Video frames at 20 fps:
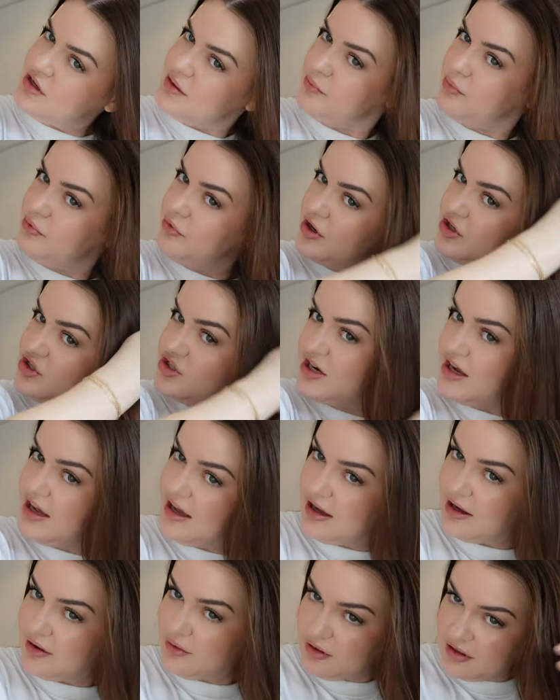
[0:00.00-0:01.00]
I brush it
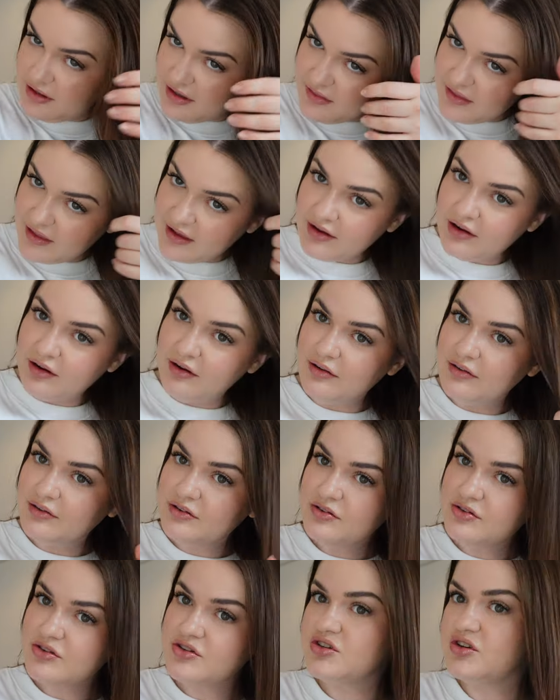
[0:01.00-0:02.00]
out. Look at that
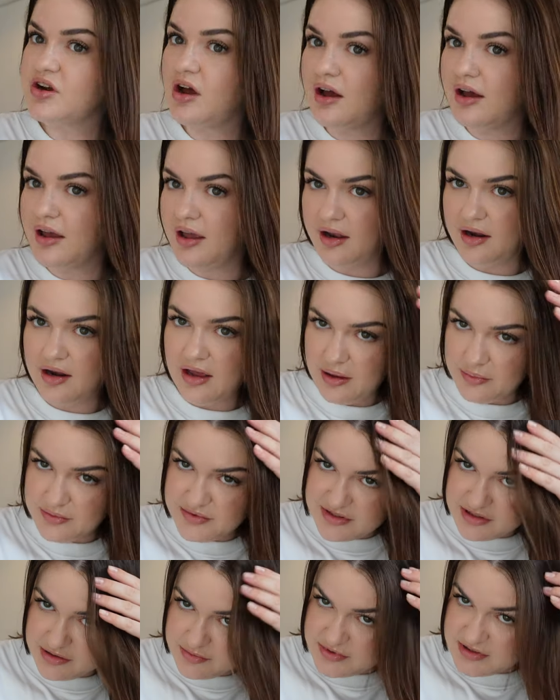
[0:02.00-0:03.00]
shine
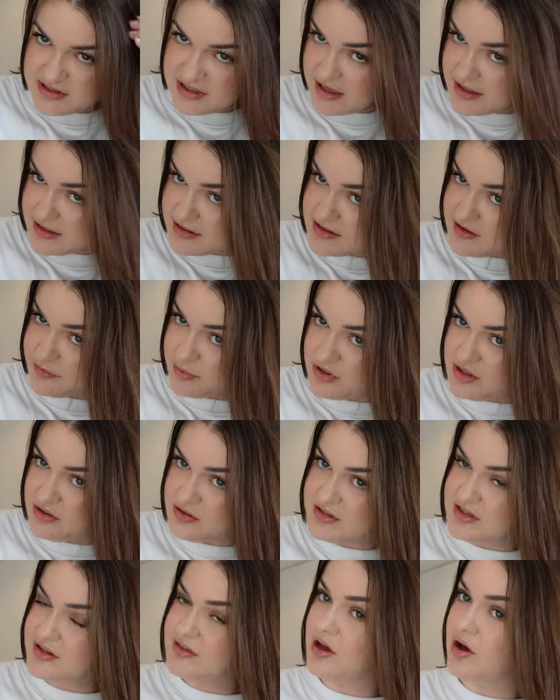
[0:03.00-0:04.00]
absolutely obsessed i've been
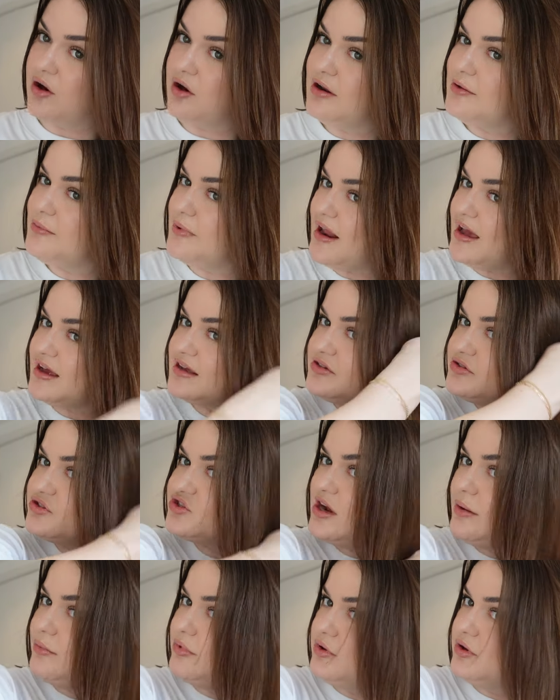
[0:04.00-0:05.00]
using the olaplex
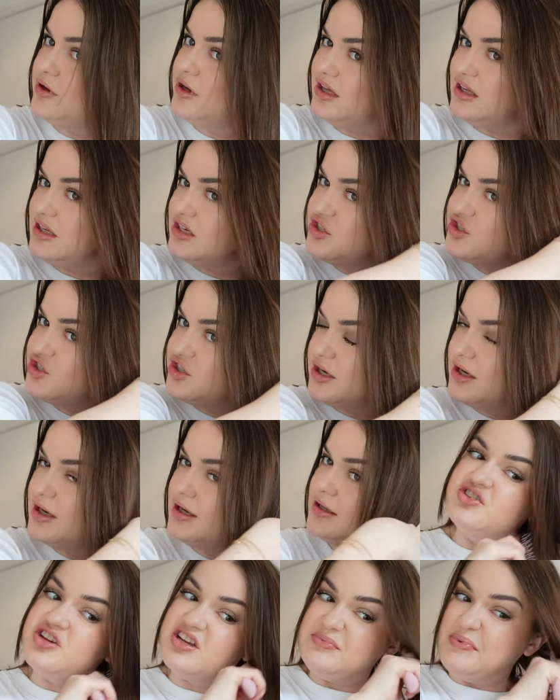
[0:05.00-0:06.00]
shampoo and
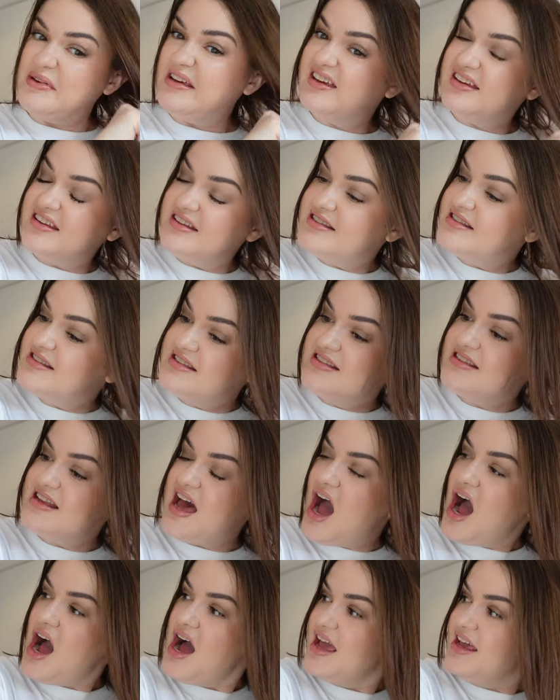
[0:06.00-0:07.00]
conditioner just because
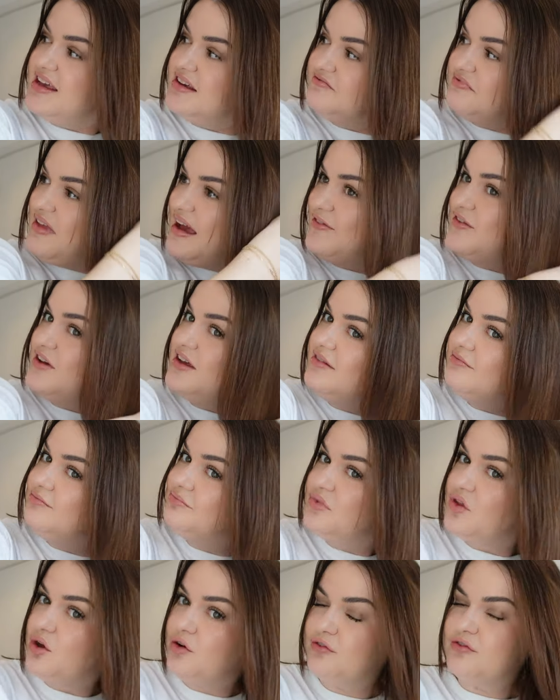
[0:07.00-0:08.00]
i have it
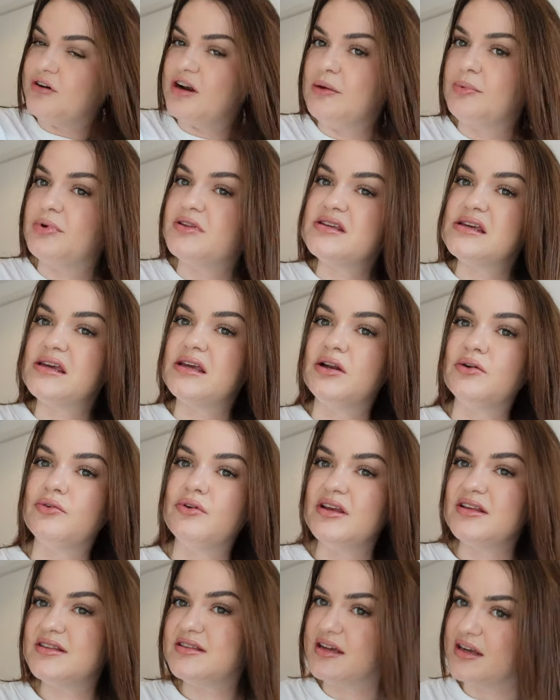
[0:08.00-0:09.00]
not for any particular
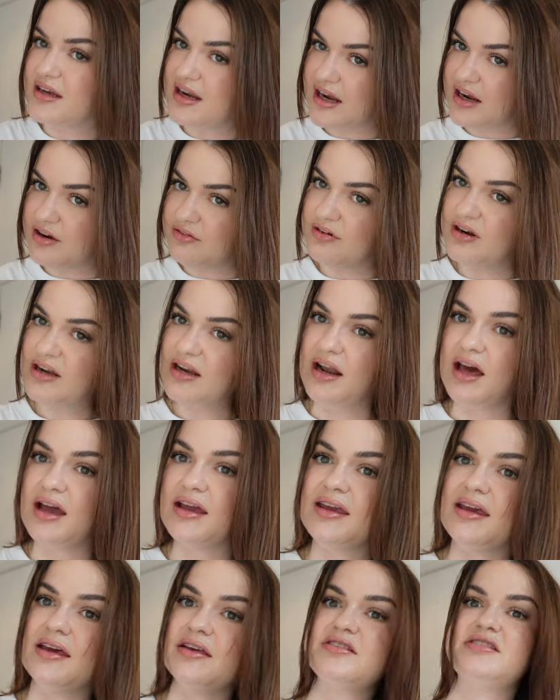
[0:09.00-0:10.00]
reason and i really
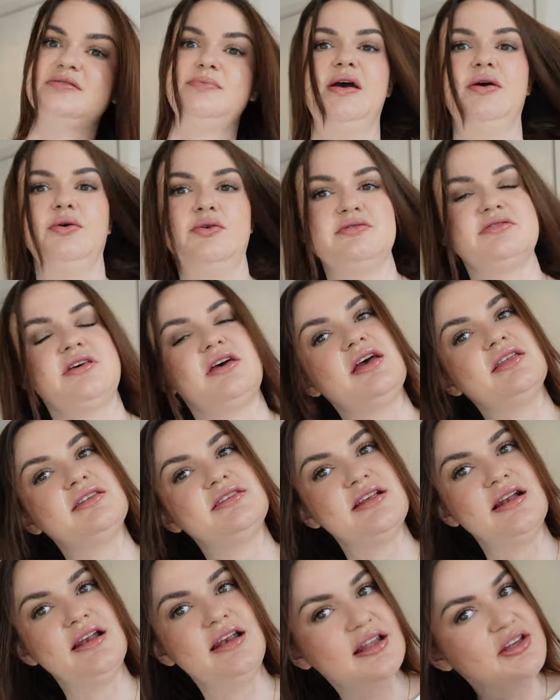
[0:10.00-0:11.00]
like it it smells
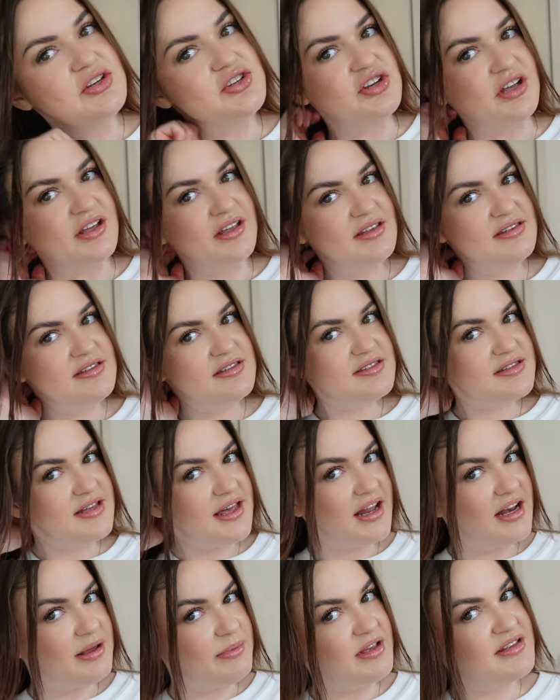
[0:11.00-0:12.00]
delicious
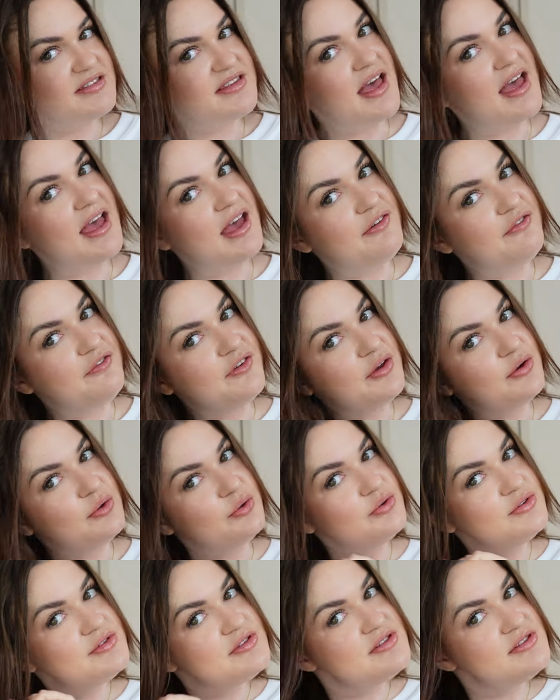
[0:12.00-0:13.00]
and it makes the hair
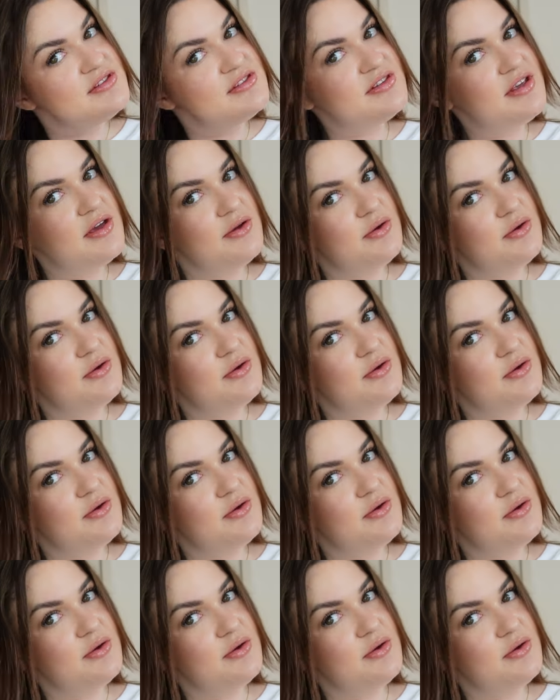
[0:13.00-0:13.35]
feel so